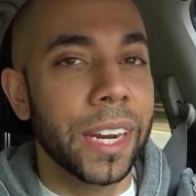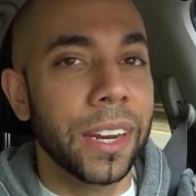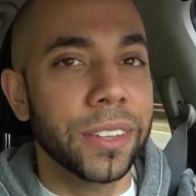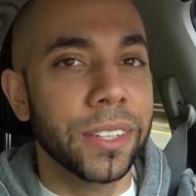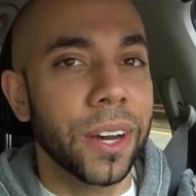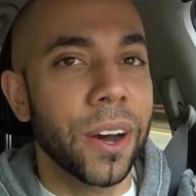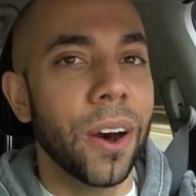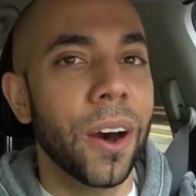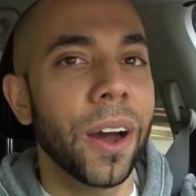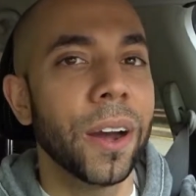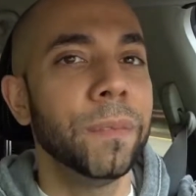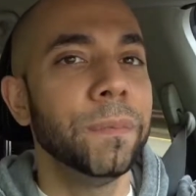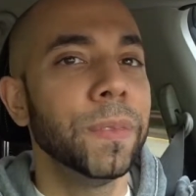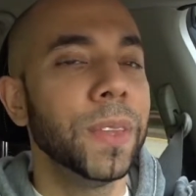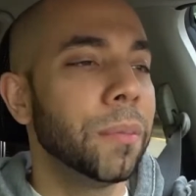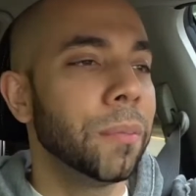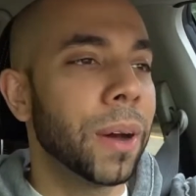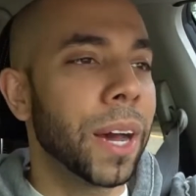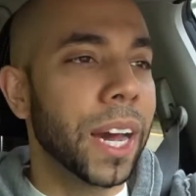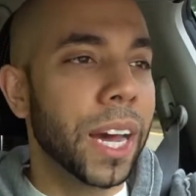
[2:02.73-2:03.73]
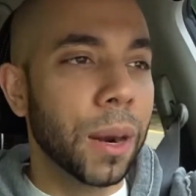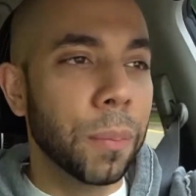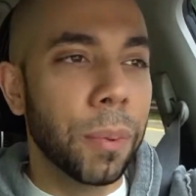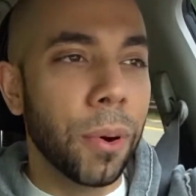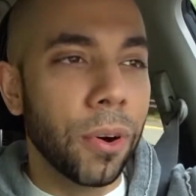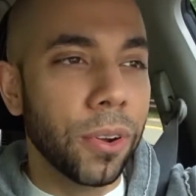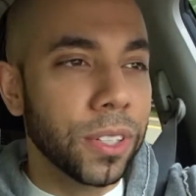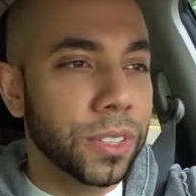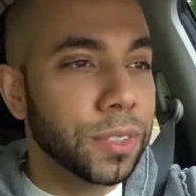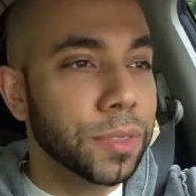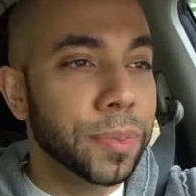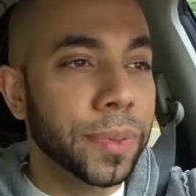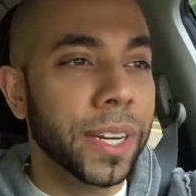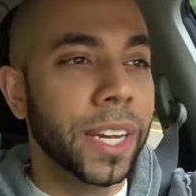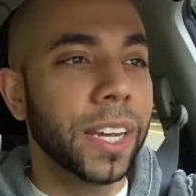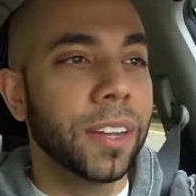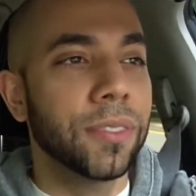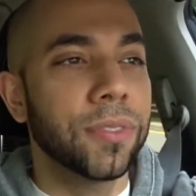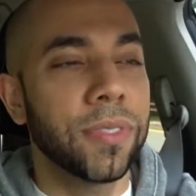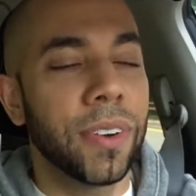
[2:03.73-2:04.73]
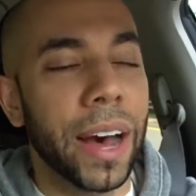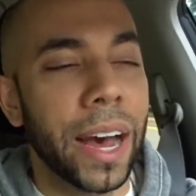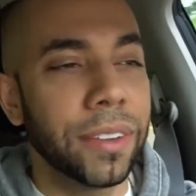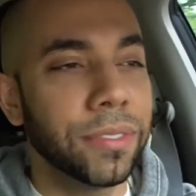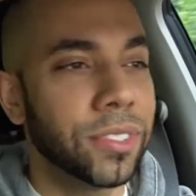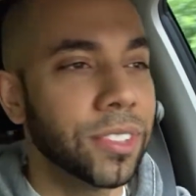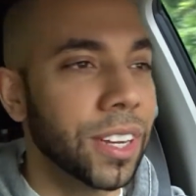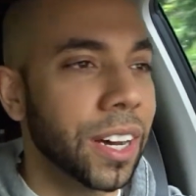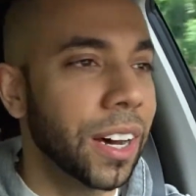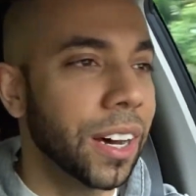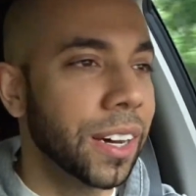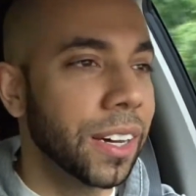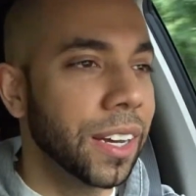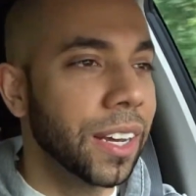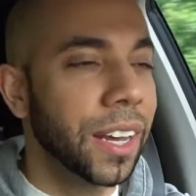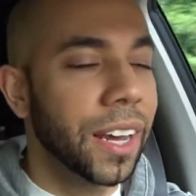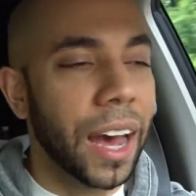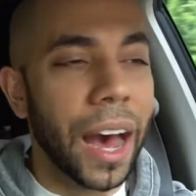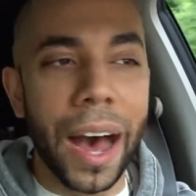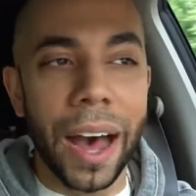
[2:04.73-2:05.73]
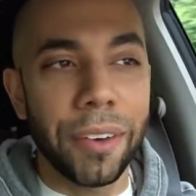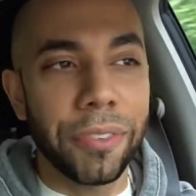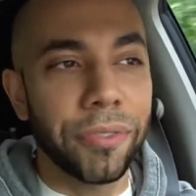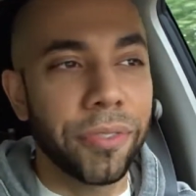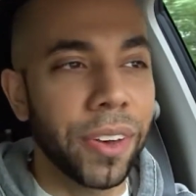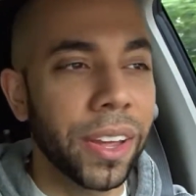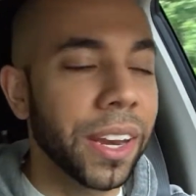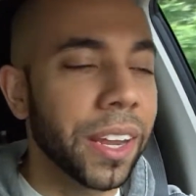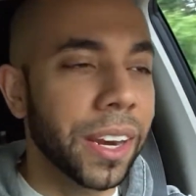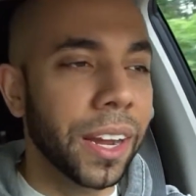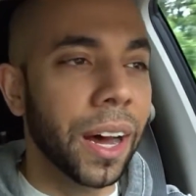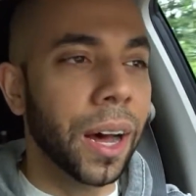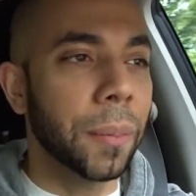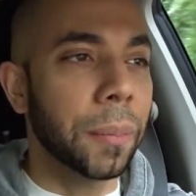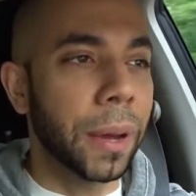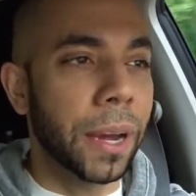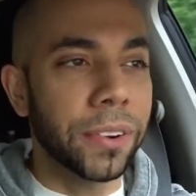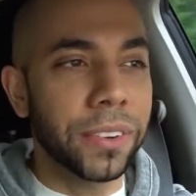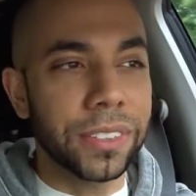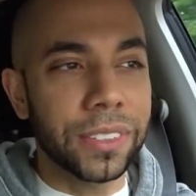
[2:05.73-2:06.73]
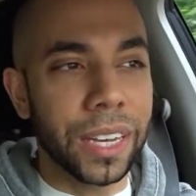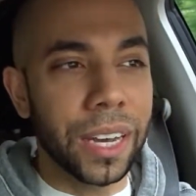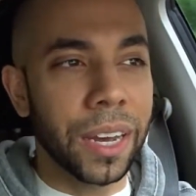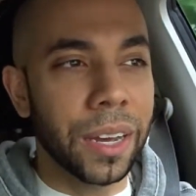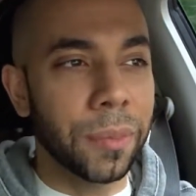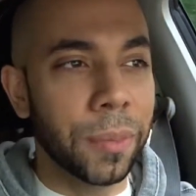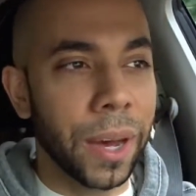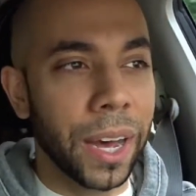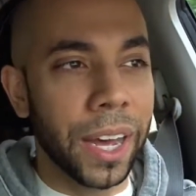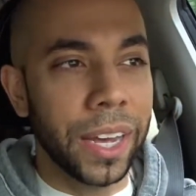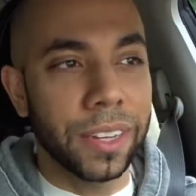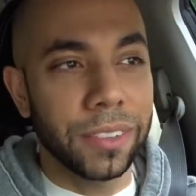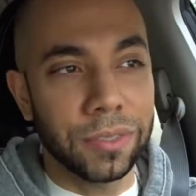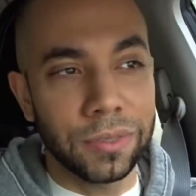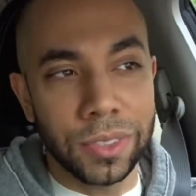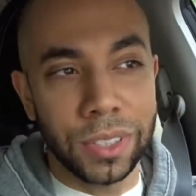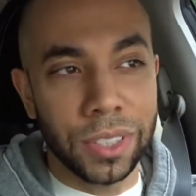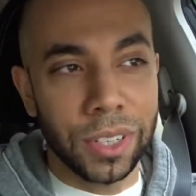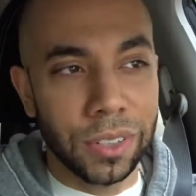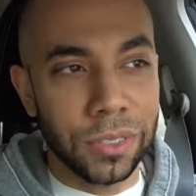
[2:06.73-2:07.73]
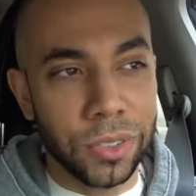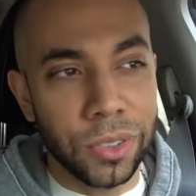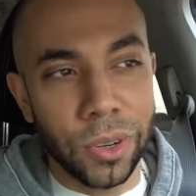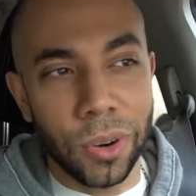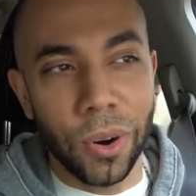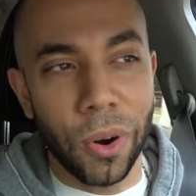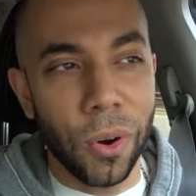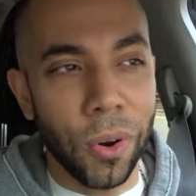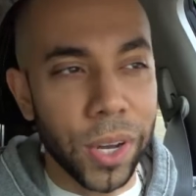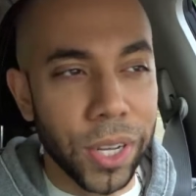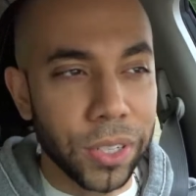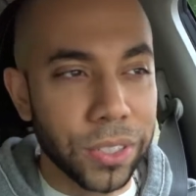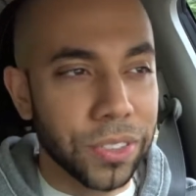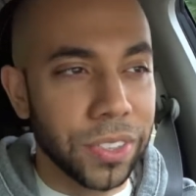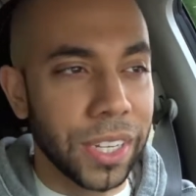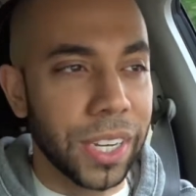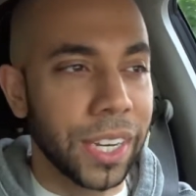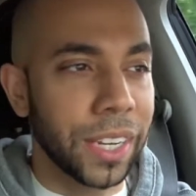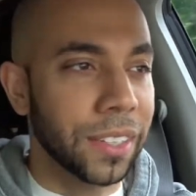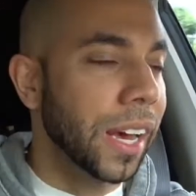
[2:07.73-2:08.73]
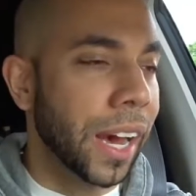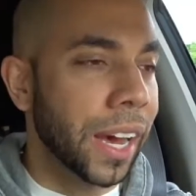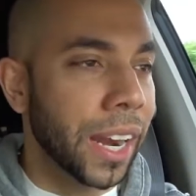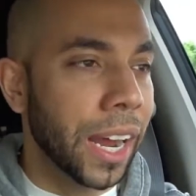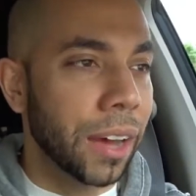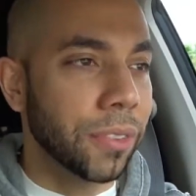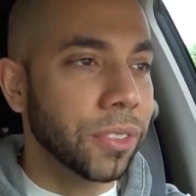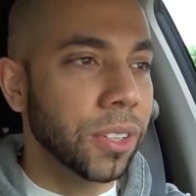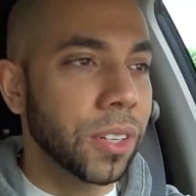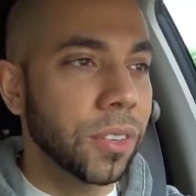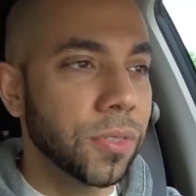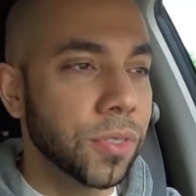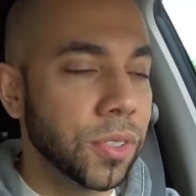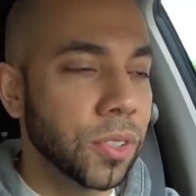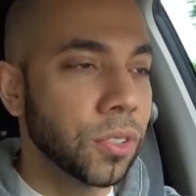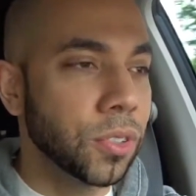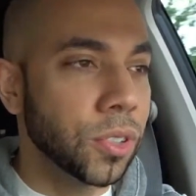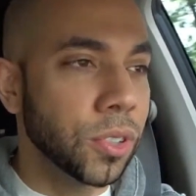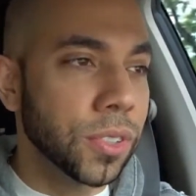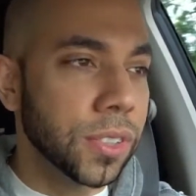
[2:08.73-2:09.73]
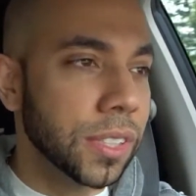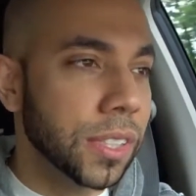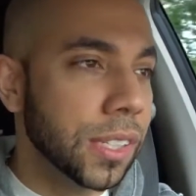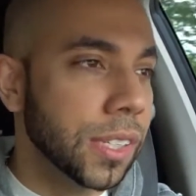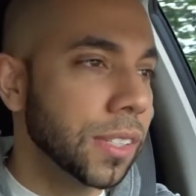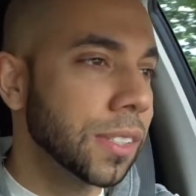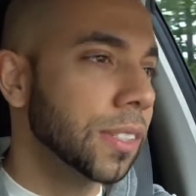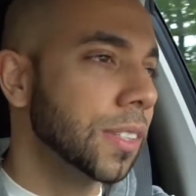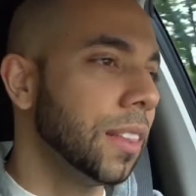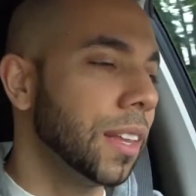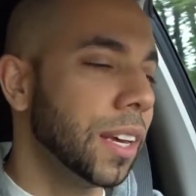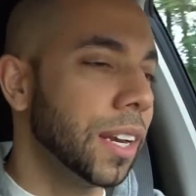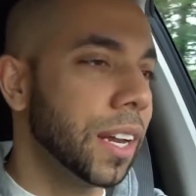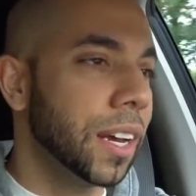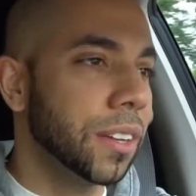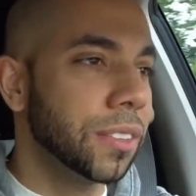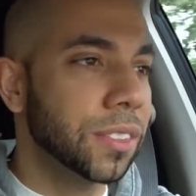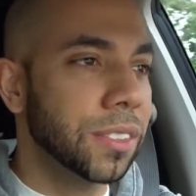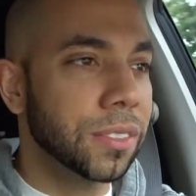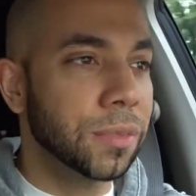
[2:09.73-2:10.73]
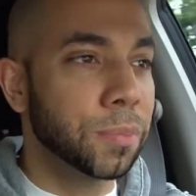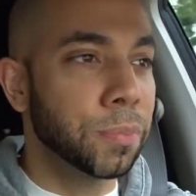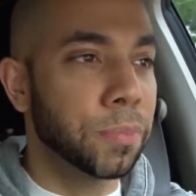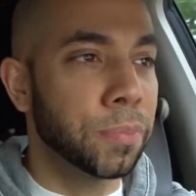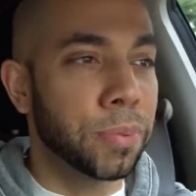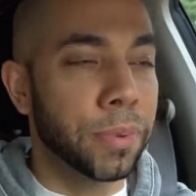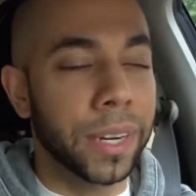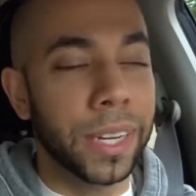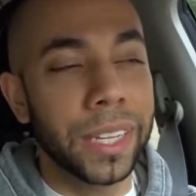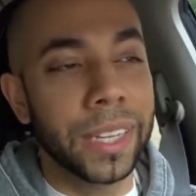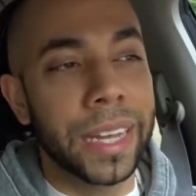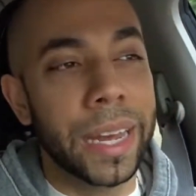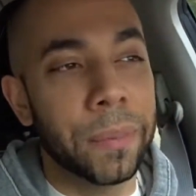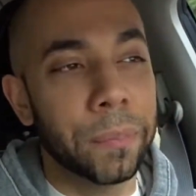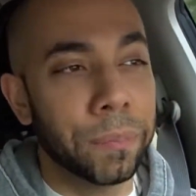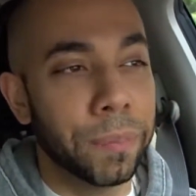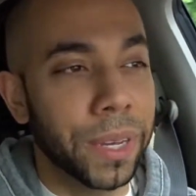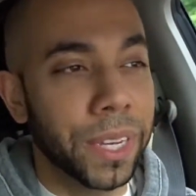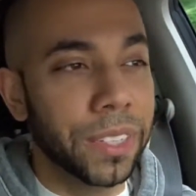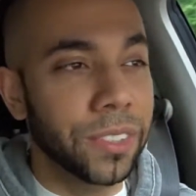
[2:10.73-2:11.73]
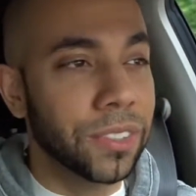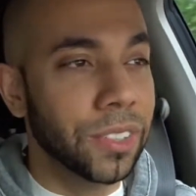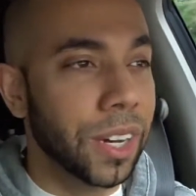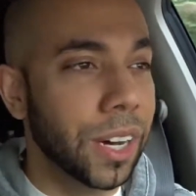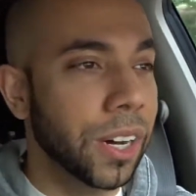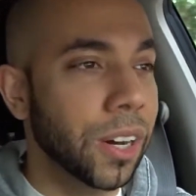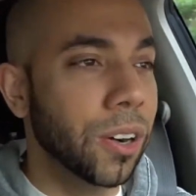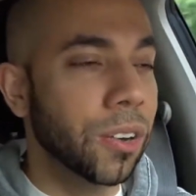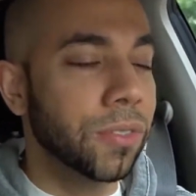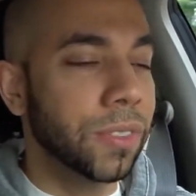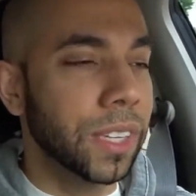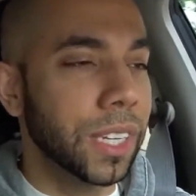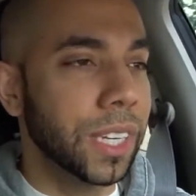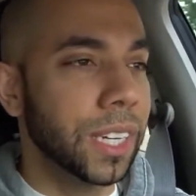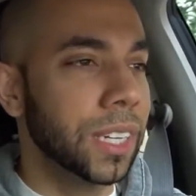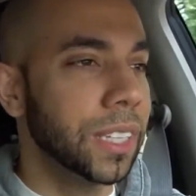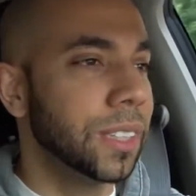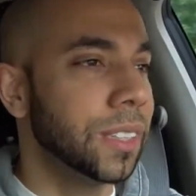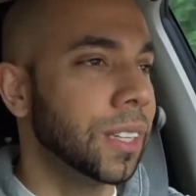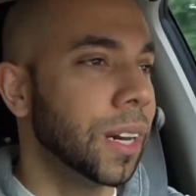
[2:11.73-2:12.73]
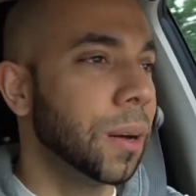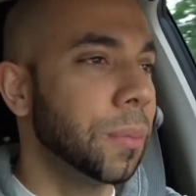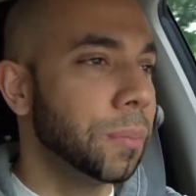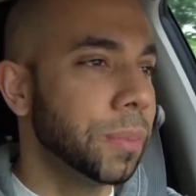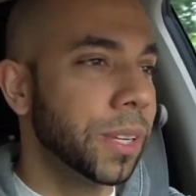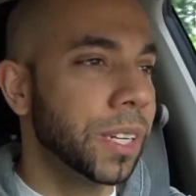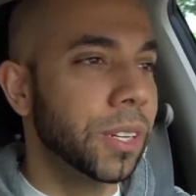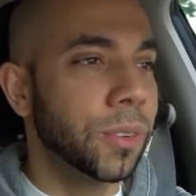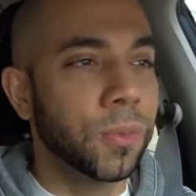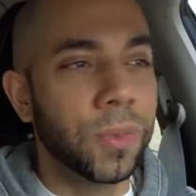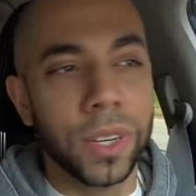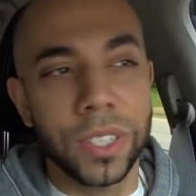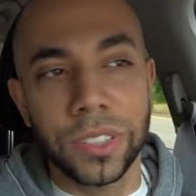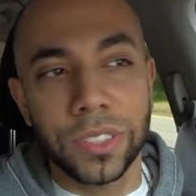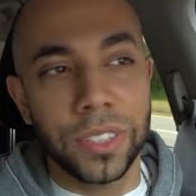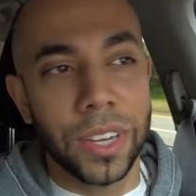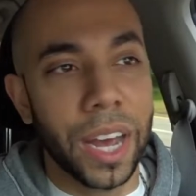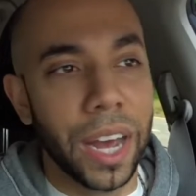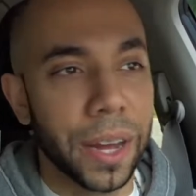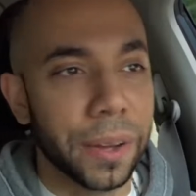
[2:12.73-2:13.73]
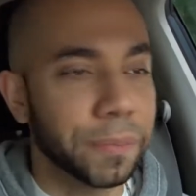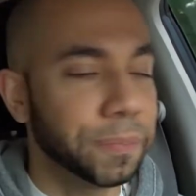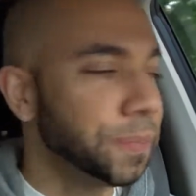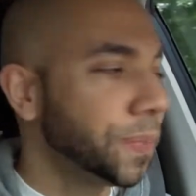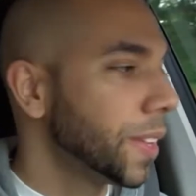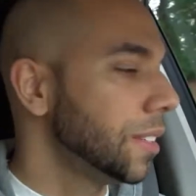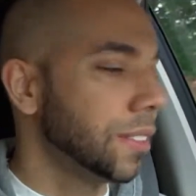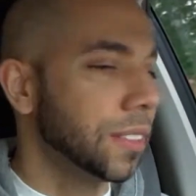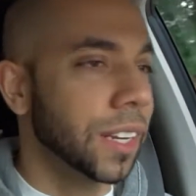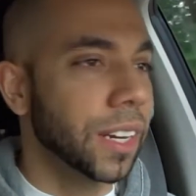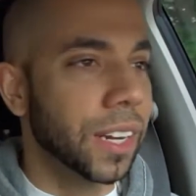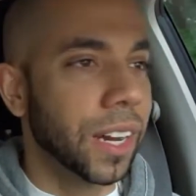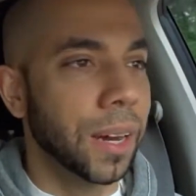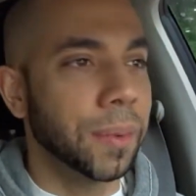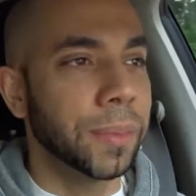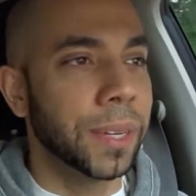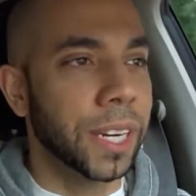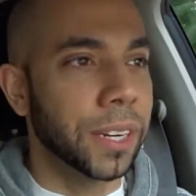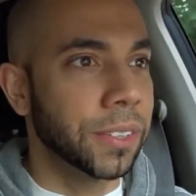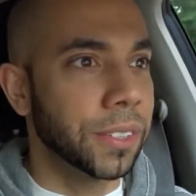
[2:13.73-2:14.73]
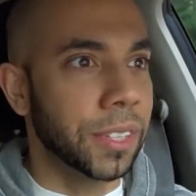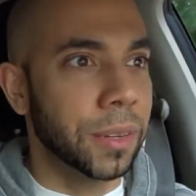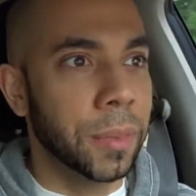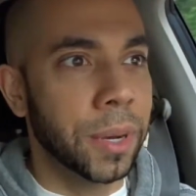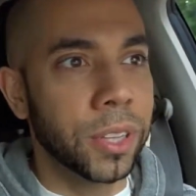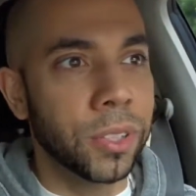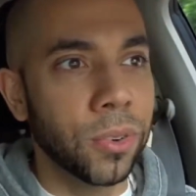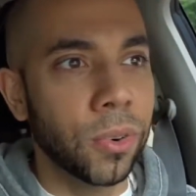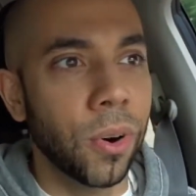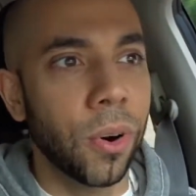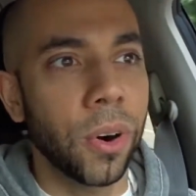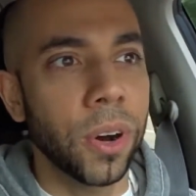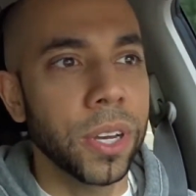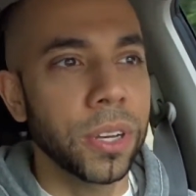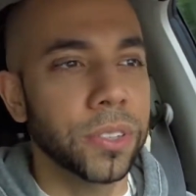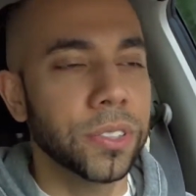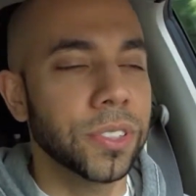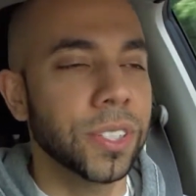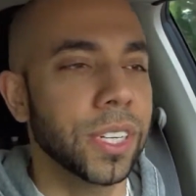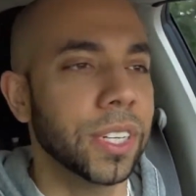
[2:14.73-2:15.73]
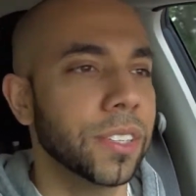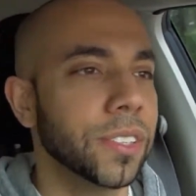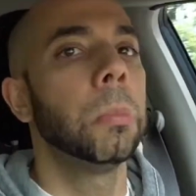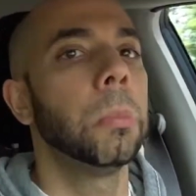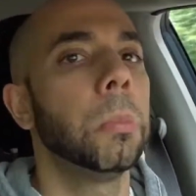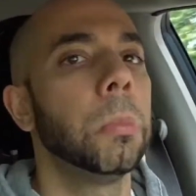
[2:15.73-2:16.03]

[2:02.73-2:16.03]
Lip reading: out the car. But I got a Poland Spring 5 jug. I fill it up every time I, do an oil change. And after a few uses, then I'll just bring that big jug over here and dump it in one shot, instead of coming every time I do an oil change.